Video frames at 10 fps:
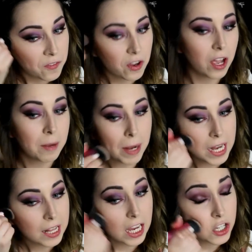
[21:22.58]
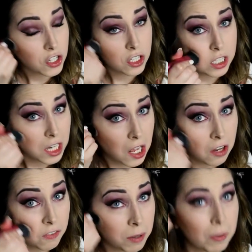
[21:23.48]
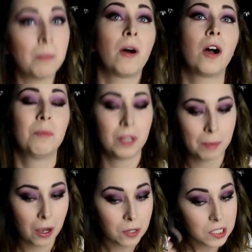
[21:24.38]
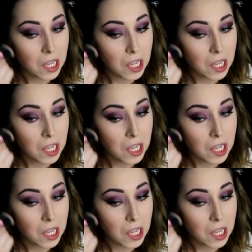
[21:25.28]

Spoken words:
I've gotten many lectures from my mom about